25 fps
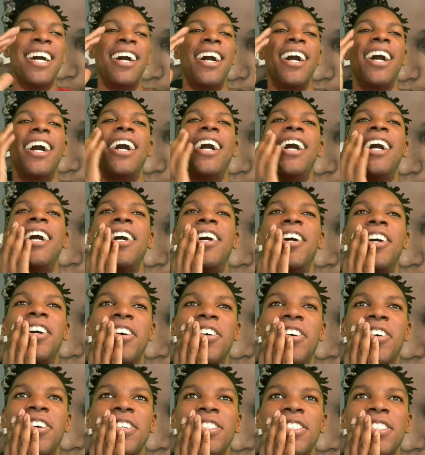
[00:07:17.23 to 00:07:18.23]

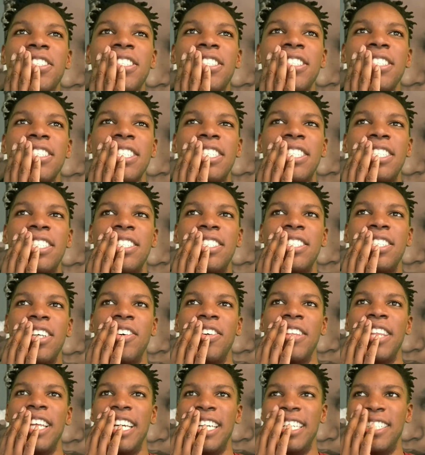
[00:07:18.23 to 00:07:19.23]
oh,
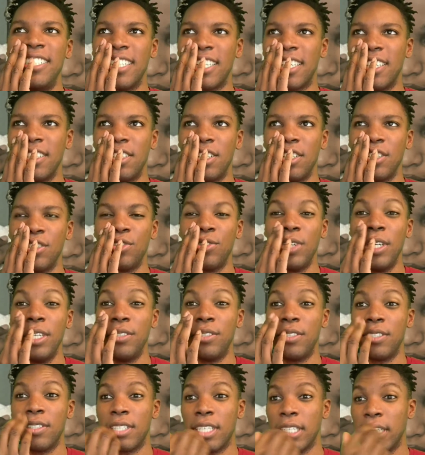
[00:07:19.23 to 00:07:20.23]
so then, because her trainer
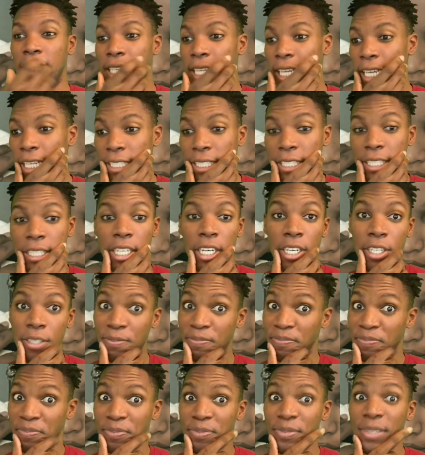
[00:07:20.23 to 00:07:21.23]
was like, yeah, you know,
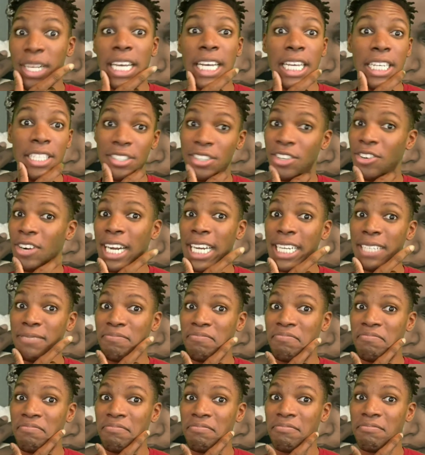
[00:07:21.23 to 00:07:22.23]
it's great.
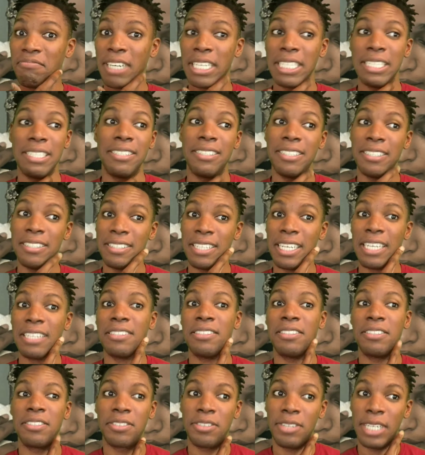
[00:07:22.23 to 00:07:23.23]
Pregnancy
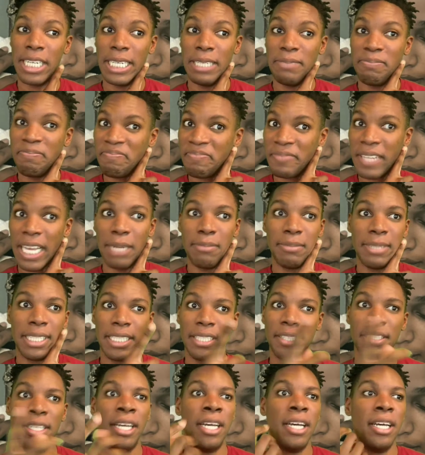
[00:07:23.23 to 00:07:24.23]
sex is great. I
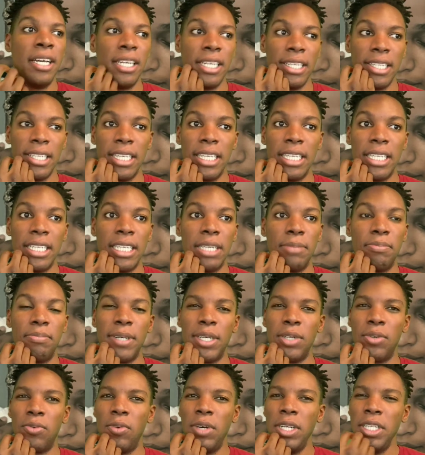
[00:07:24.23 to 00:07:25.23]
mean, yeah,
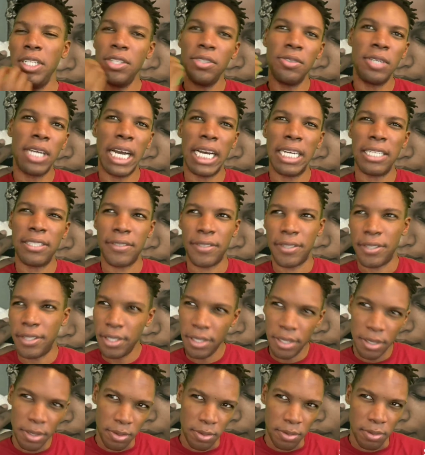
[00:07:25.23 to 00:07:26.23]
but what do you guys
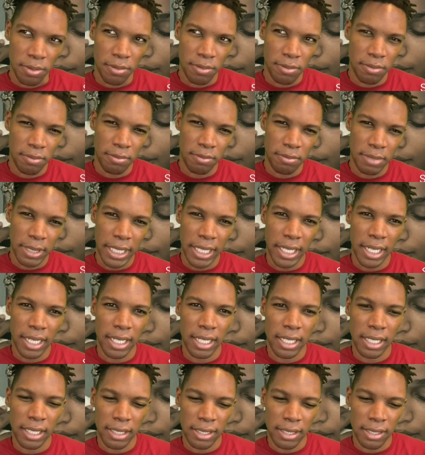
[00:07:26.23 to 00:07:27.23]
do?
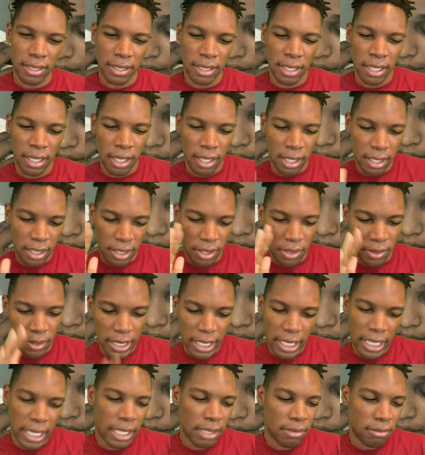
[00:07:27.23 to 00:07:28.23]
Because you
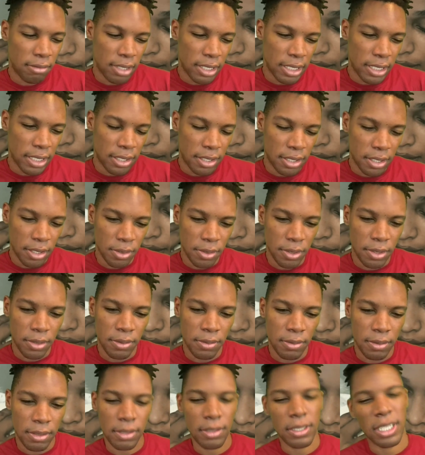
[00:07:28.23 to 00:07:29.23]
can't really do
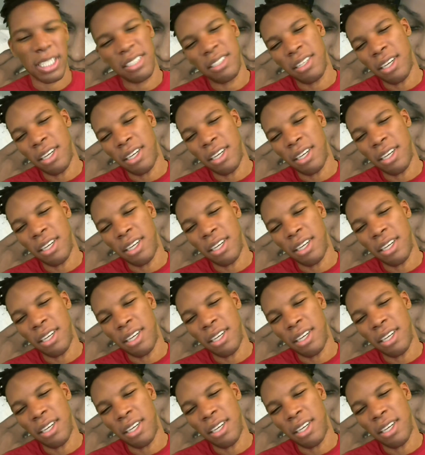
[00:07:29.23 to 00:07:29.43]
it's like